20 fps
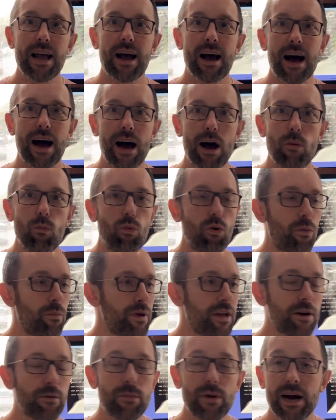Will
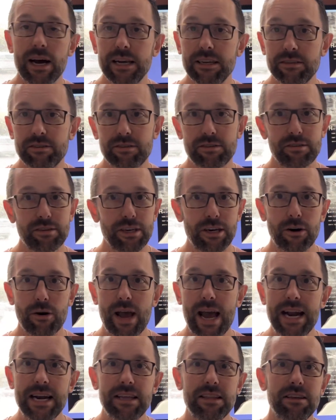minimize
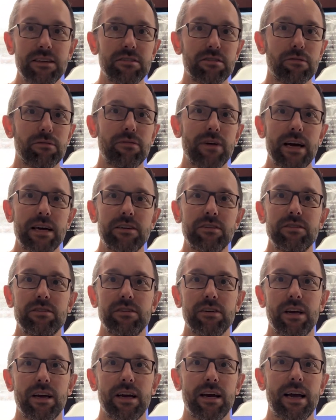any of these effects
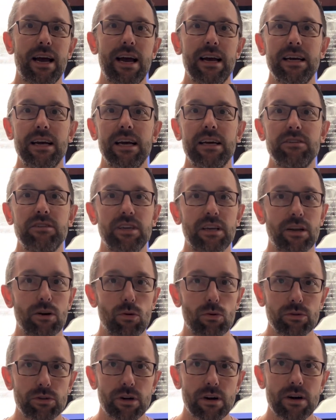as you get
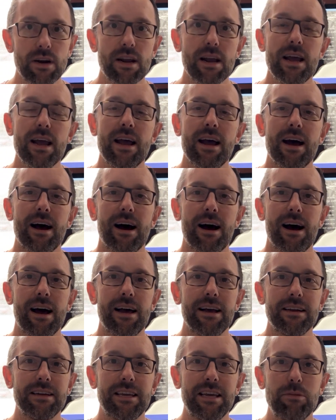older,
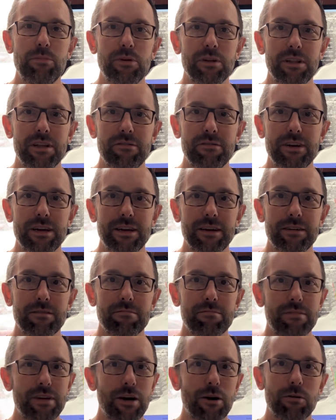and keep you living
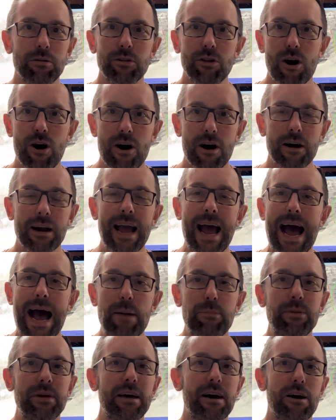long,
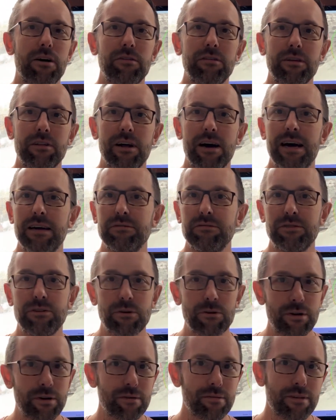happy, healthy lives
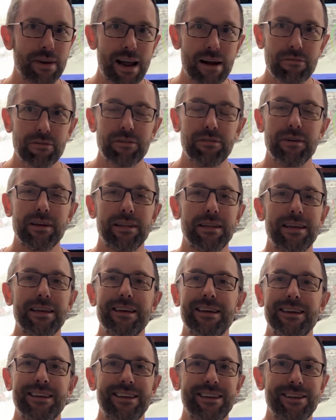doing everything that
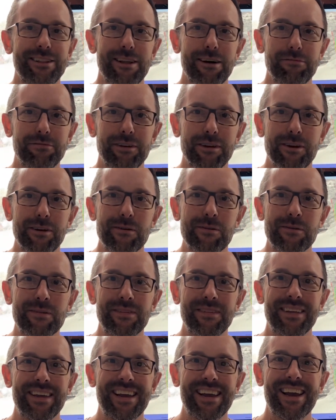you love to do.
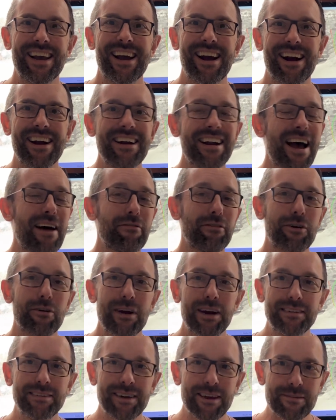All right, have a
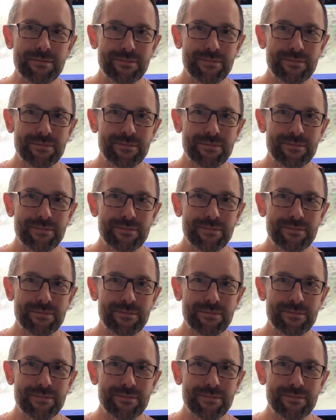great day.